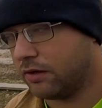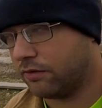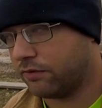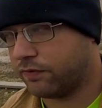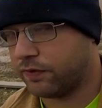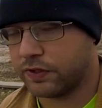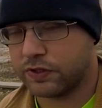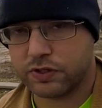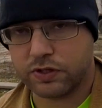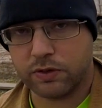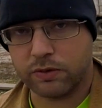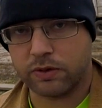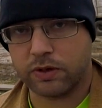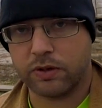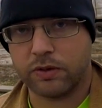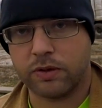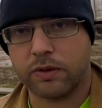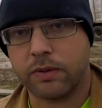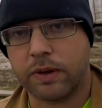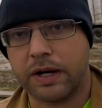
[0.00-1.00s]
fish don't
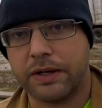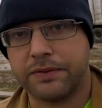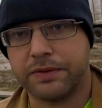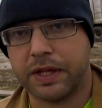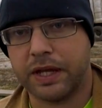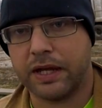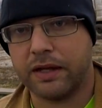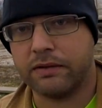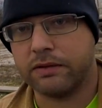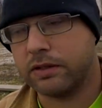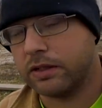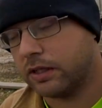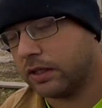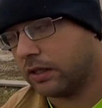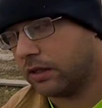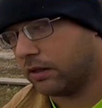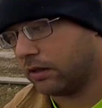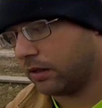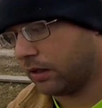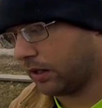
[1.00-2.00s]
go around that.
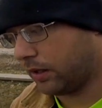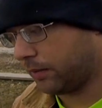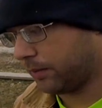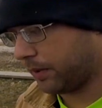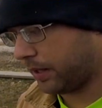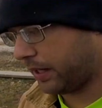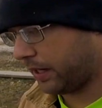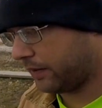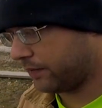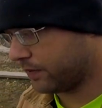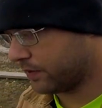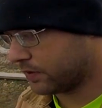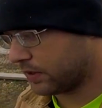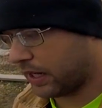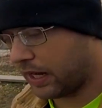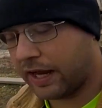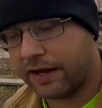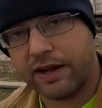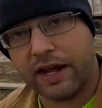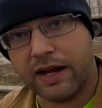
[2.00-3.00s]

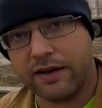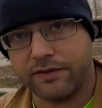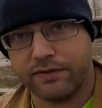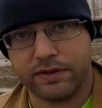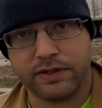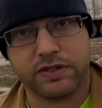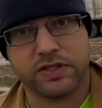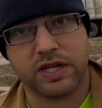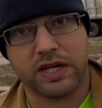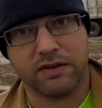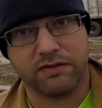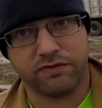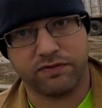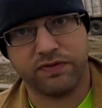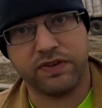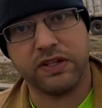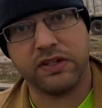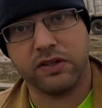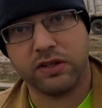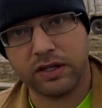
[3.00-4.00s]
I have the same
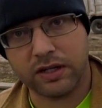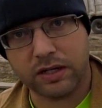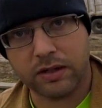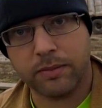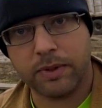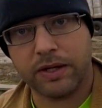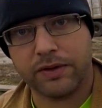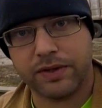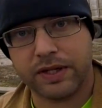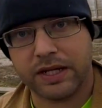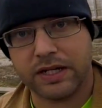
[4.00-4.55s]
feeling about